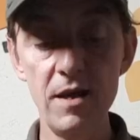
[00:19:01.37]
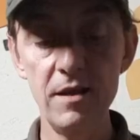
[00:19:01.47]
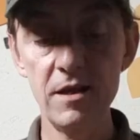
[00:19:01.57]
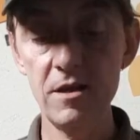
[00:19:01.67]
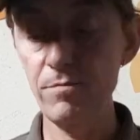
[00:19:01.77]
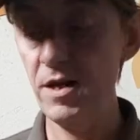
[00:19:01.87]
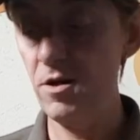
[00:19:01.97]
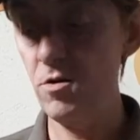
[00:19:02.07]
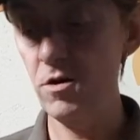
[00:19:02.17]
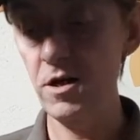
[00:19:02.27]
make this a bit
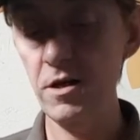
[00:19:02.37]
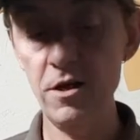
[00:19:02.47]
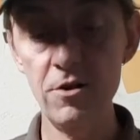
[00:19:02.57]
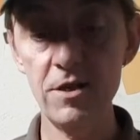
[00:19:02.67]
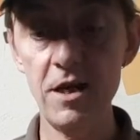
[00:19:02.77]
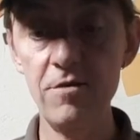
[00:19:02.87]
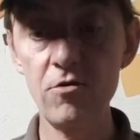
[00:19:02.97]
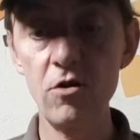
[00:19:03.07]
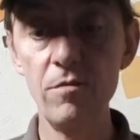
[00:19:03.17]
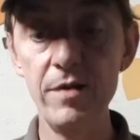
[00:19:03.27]
longer. You know, say
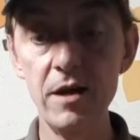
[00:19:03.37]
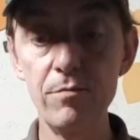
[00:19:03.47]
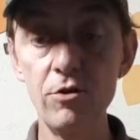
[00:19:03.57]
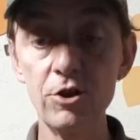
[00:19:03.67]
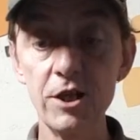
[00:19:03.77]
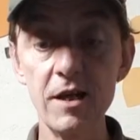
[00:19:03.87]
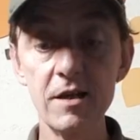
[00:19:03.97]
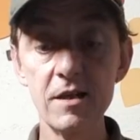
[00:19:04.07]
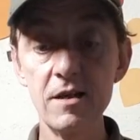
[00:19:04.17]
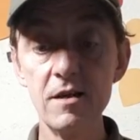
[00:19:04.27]
you've got a bigger
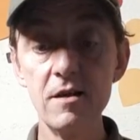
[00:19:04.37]
project.